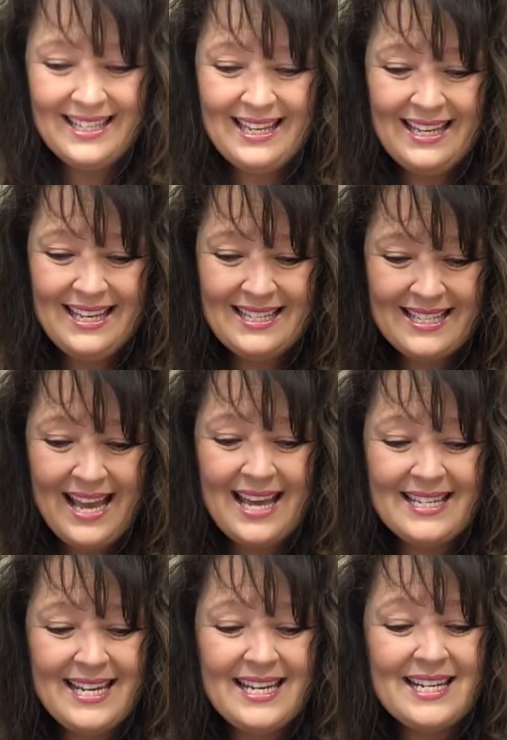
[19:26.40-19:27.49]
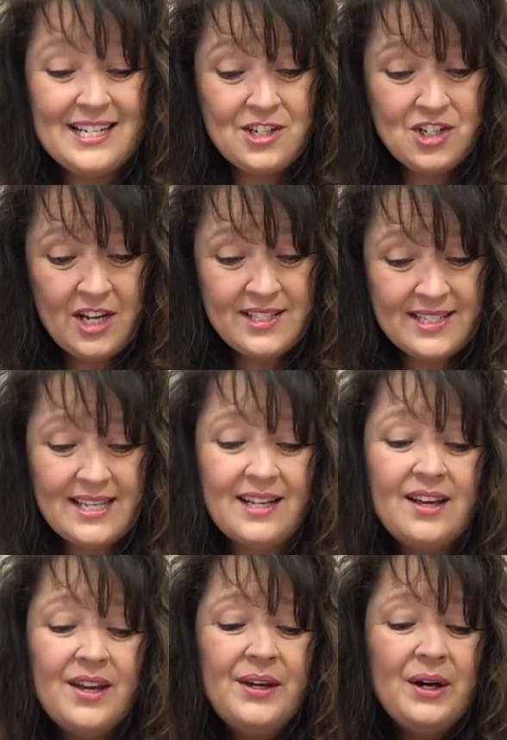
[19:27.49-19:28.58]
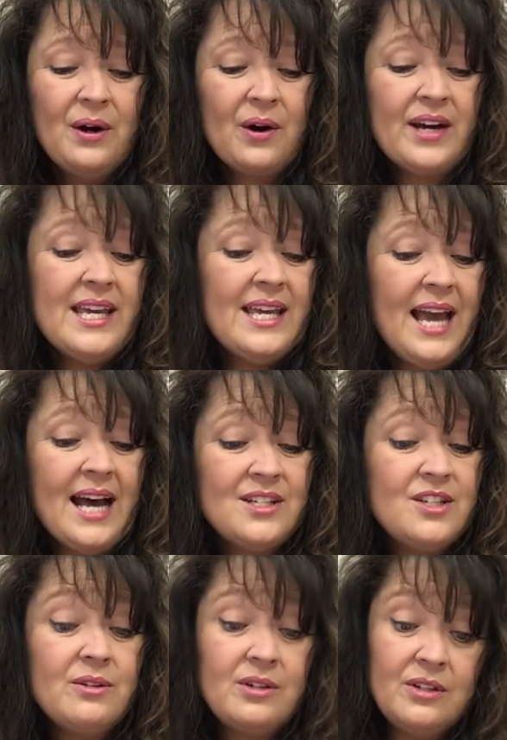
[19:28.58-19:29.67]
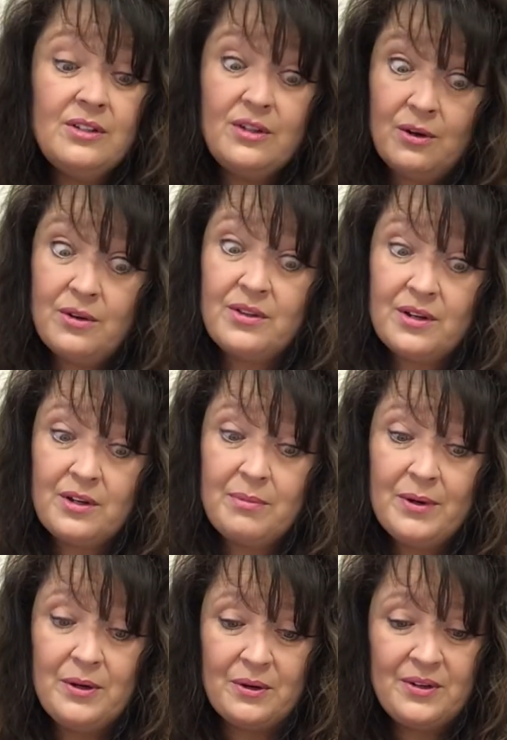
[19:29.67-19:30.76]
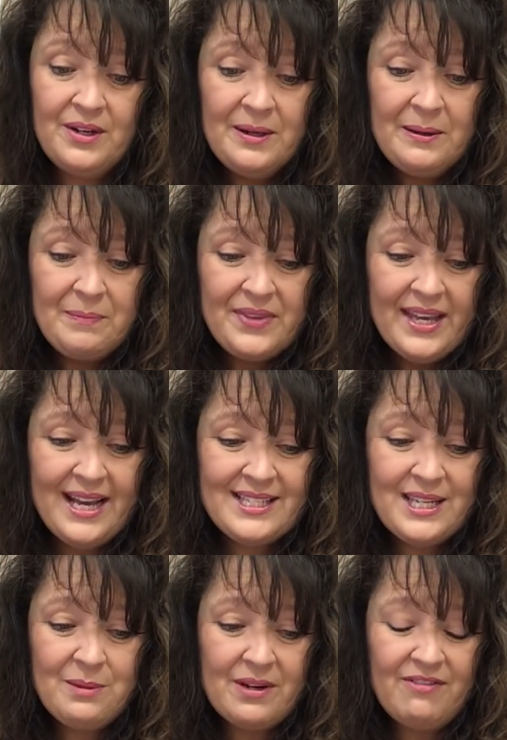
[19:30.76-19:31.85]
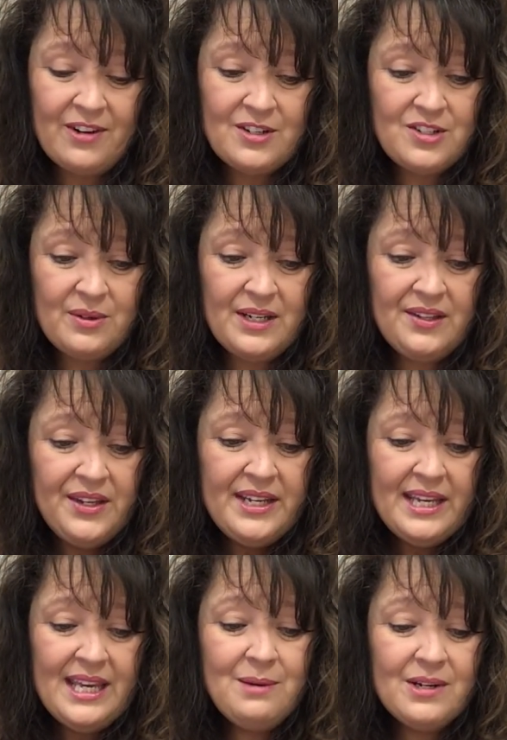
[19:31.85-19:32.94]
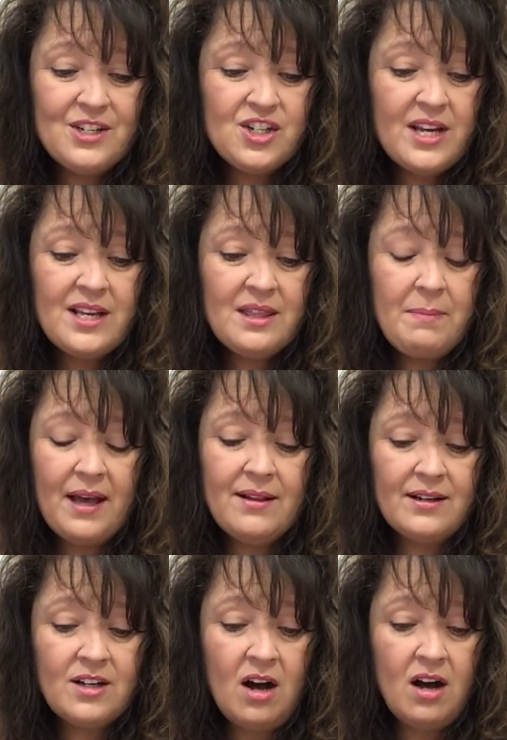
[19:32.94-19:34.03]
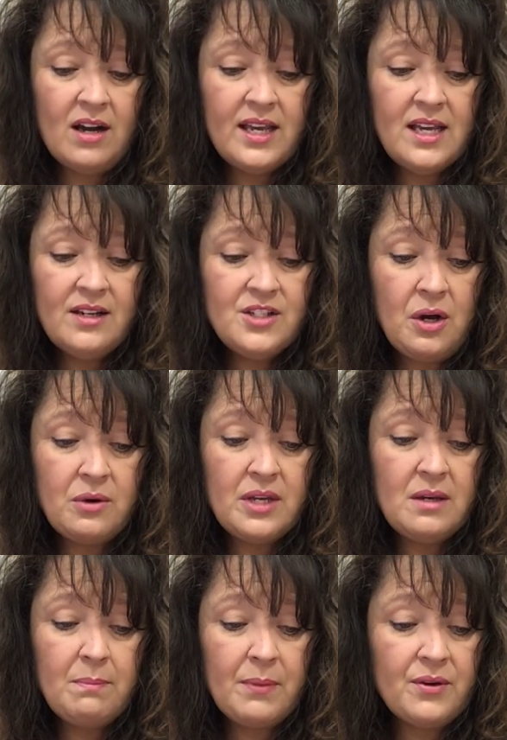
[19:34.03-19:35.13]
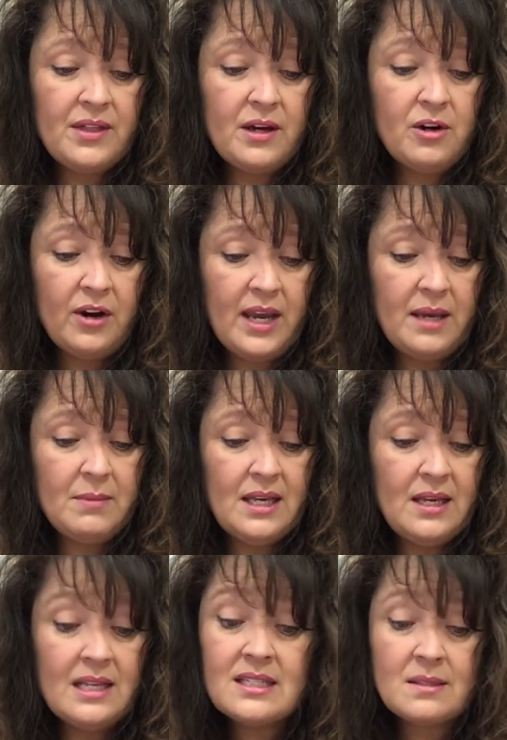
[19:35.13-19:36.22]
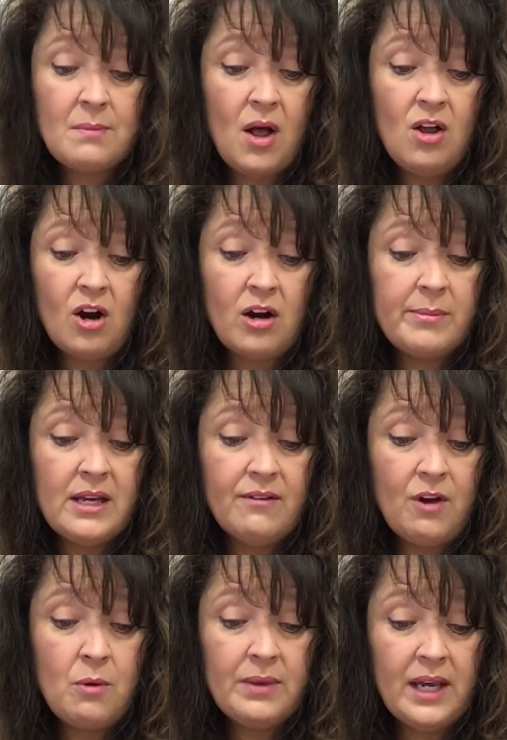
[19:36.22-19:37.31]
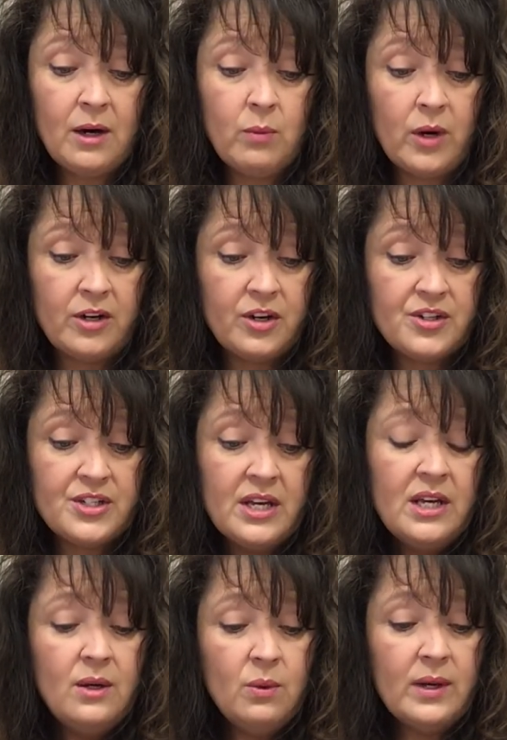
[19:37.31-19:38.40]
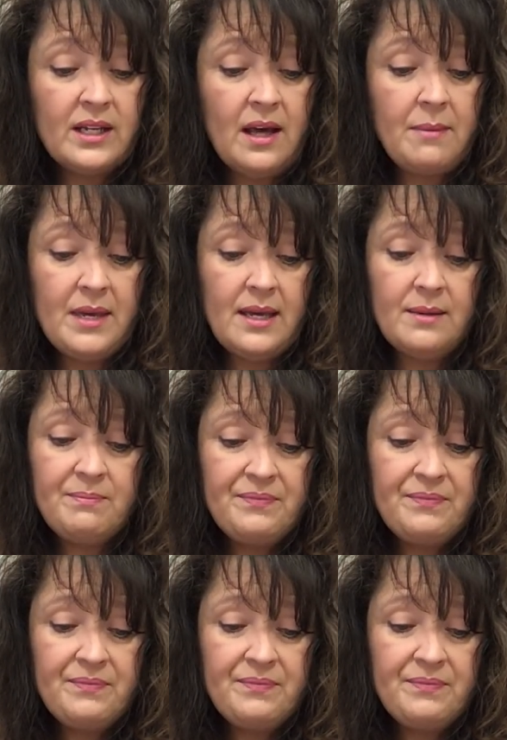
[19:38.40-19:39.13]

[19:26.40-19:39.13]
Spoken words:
his head needed adjusting, or he had to go to the commode, as he referred to it, he would shake the bell, and Connie, Tony, Bertha, or Amy, his small army of home care workers, would come in.